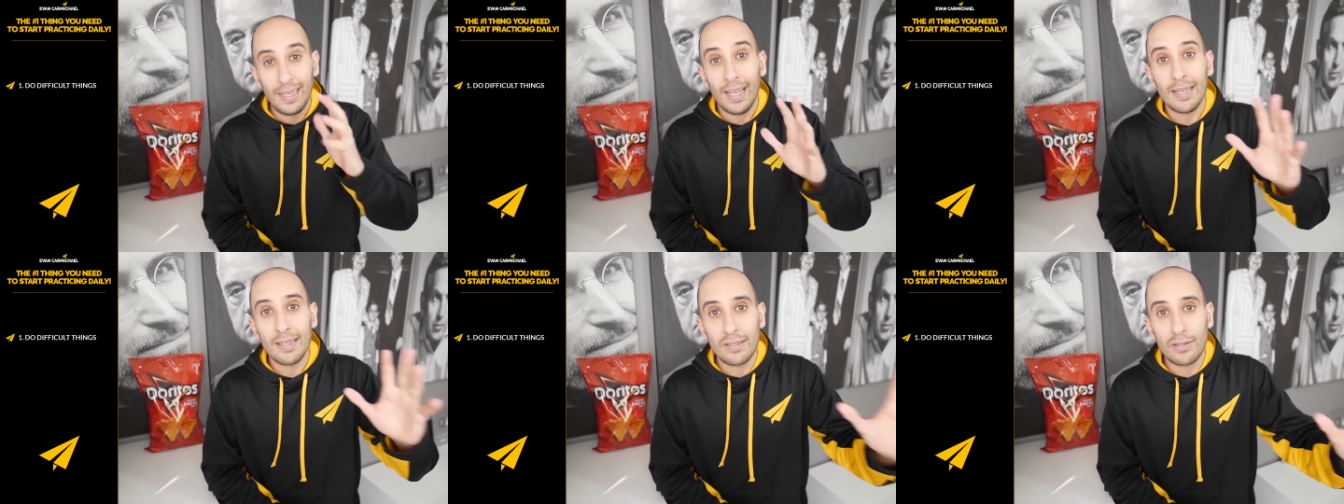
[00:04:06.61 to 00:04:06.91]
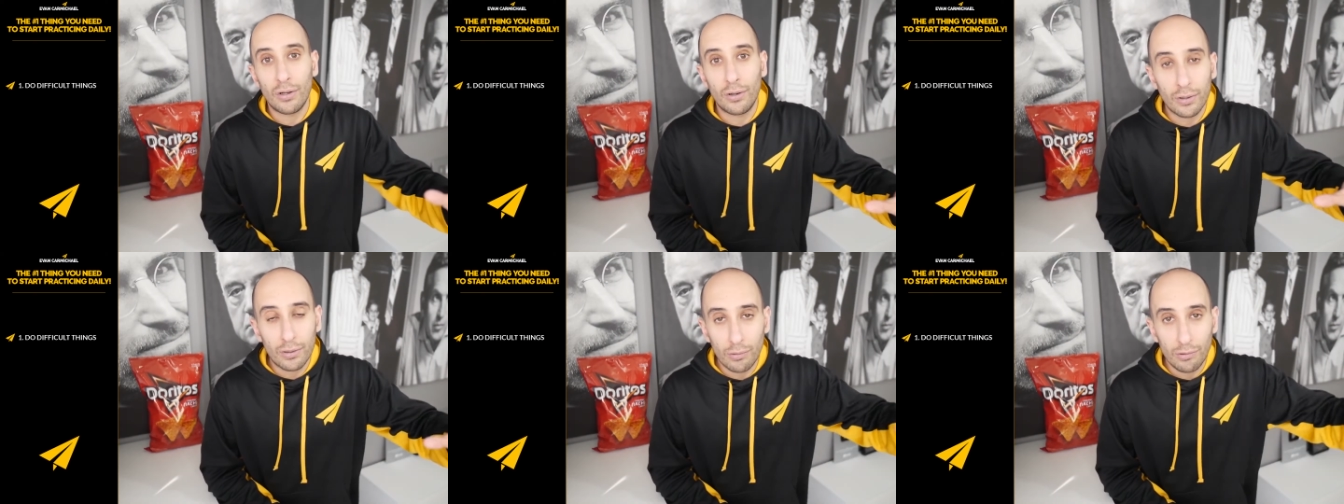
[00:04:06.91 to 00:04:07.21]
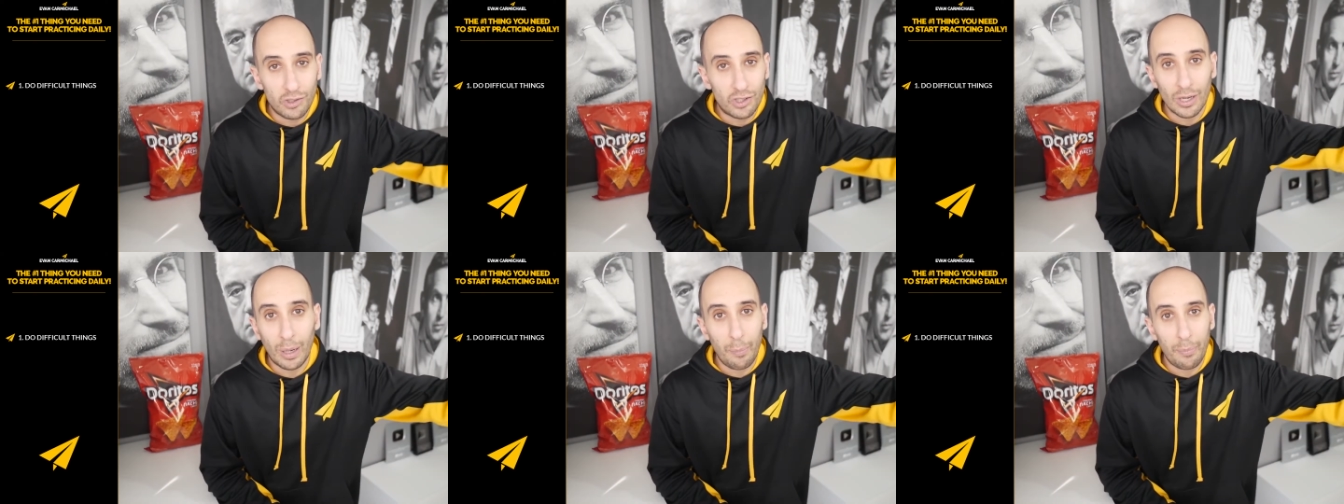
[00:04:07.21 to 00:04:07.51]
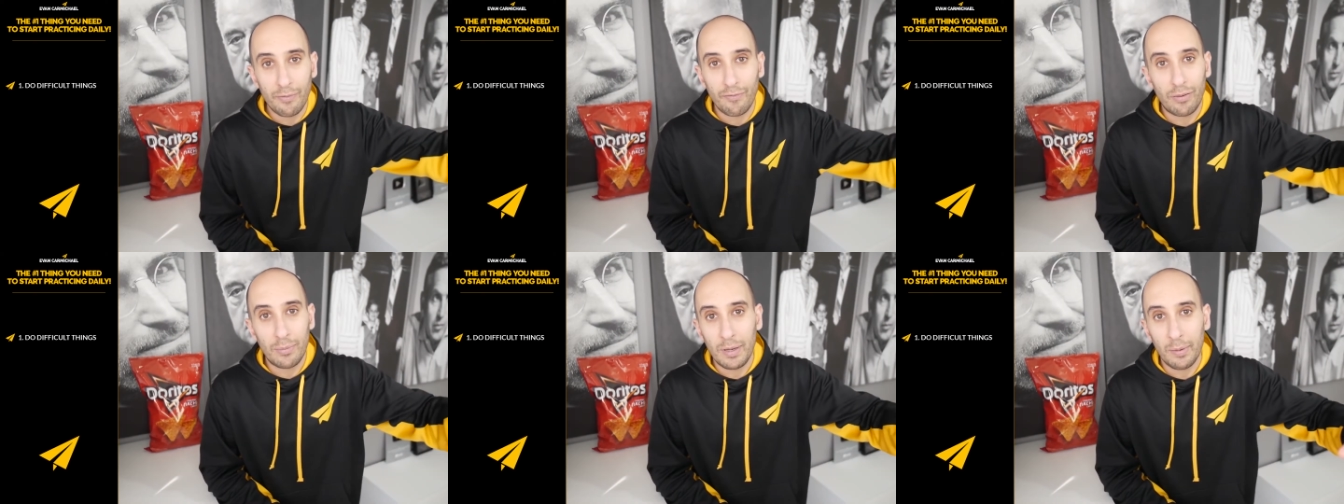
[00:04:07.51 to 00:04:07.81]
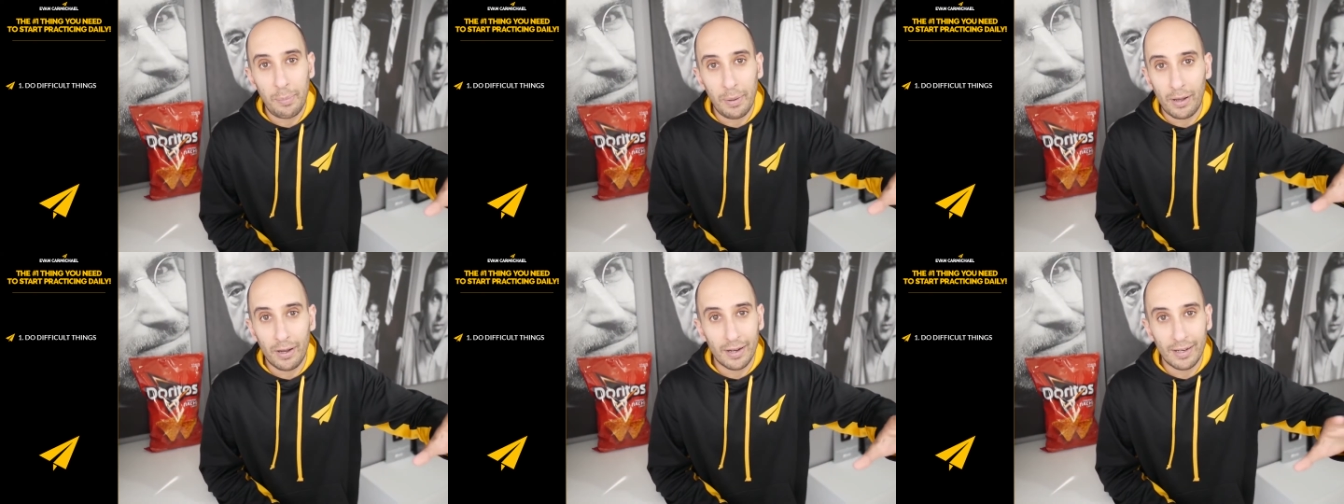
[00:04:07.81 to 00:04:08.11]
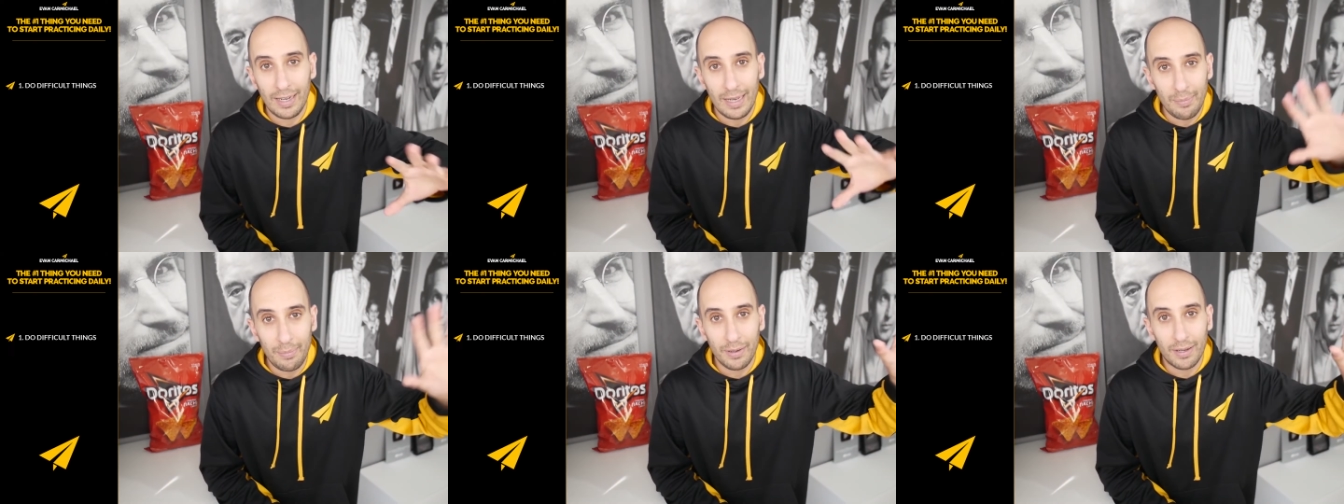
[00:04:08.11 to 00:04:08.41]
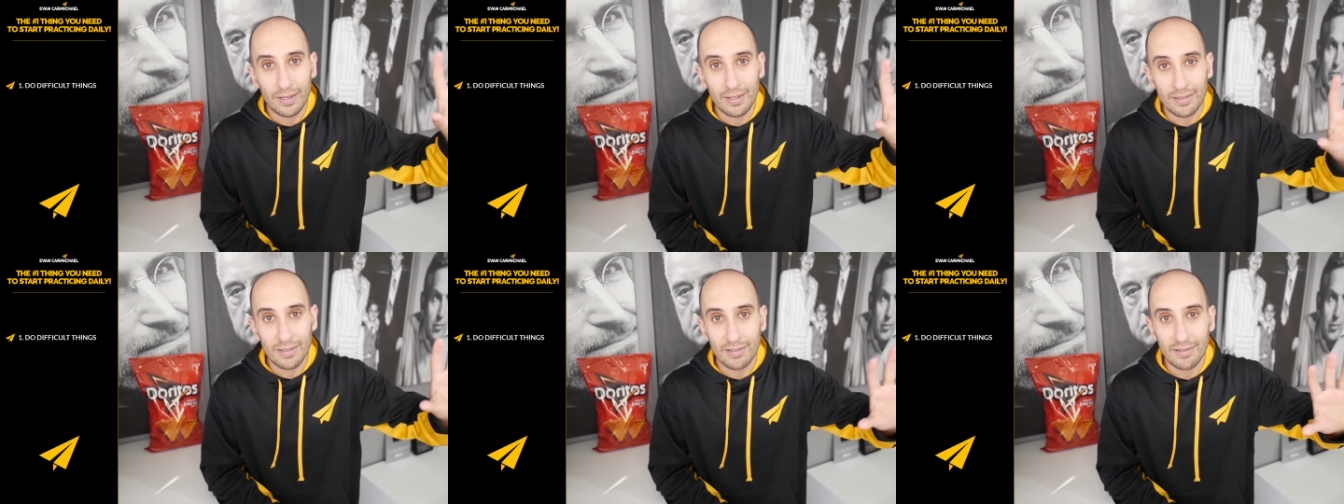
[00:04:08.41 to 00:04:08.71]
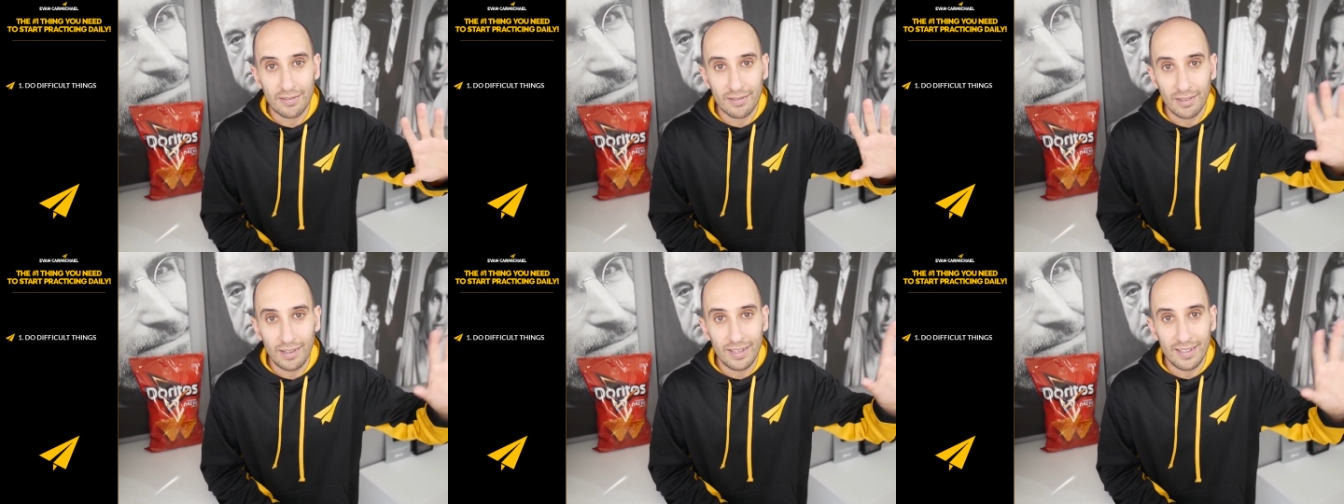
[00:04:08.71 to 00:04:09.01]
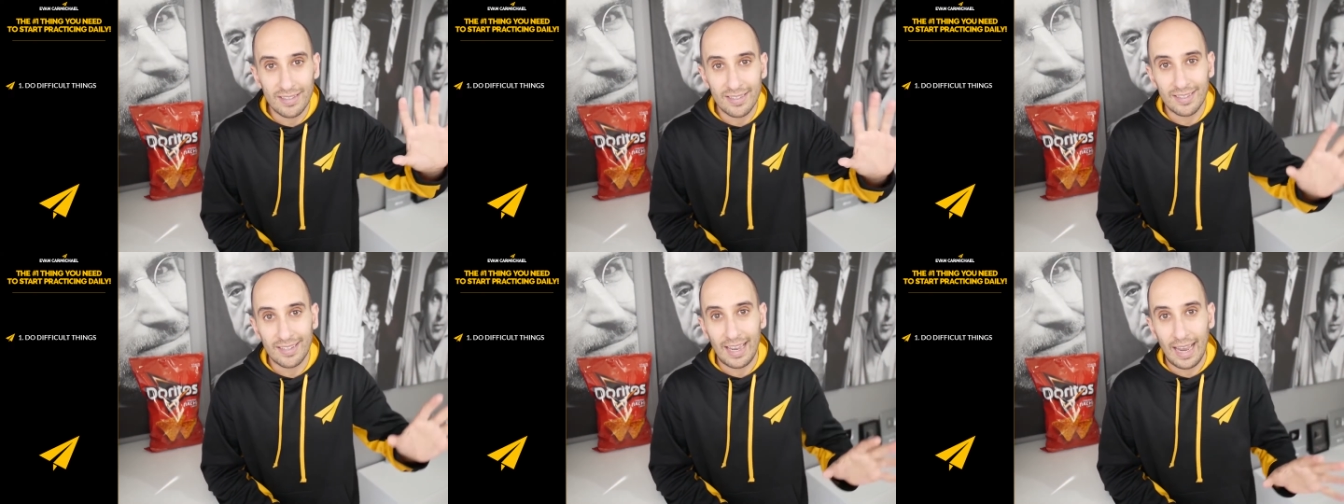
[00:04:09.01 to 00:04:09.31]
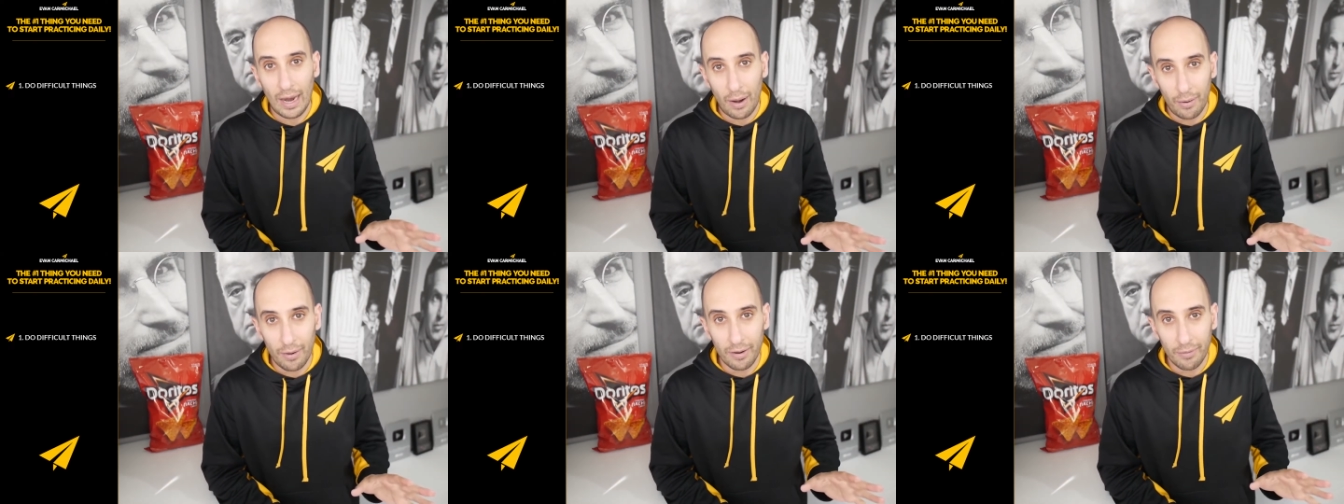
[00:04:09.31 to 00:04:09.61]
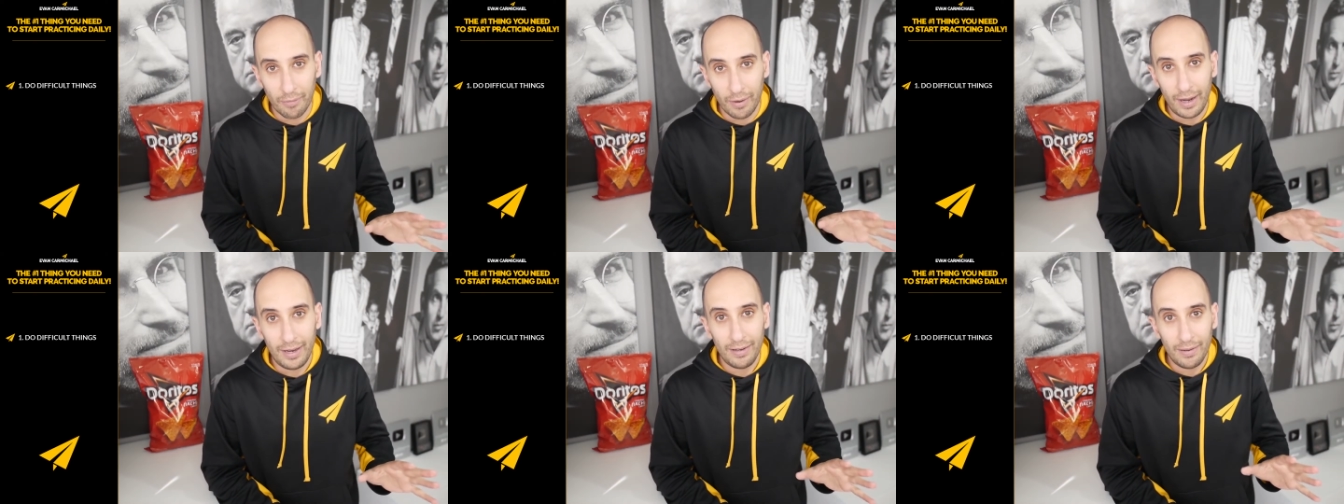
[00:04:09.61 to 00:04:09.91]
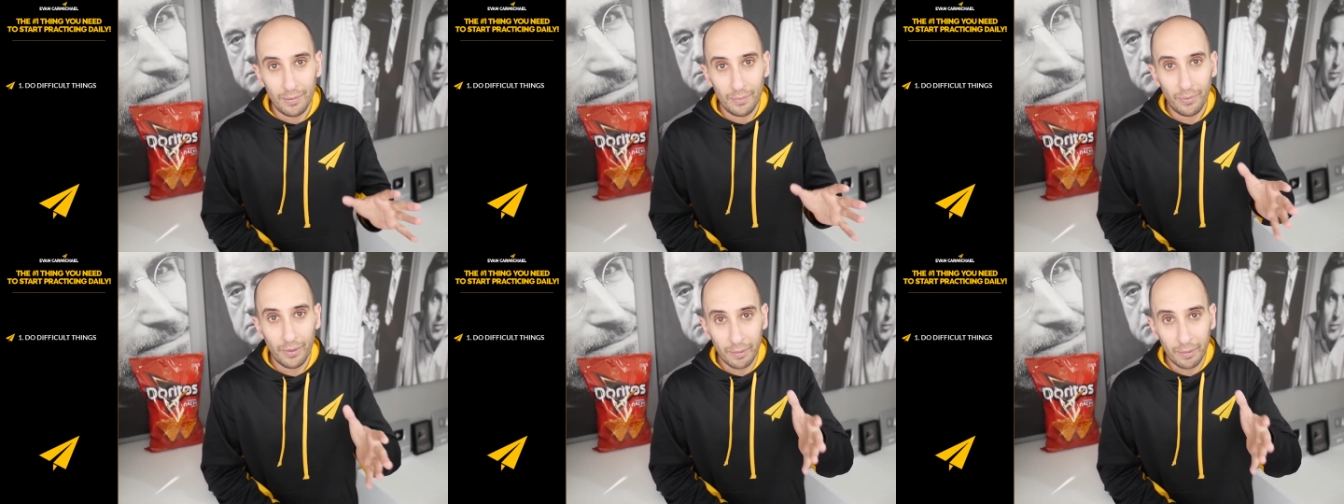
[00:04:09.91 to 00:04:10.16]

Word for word: Yes, don't go jumping from your balcony because it's it's scary, right?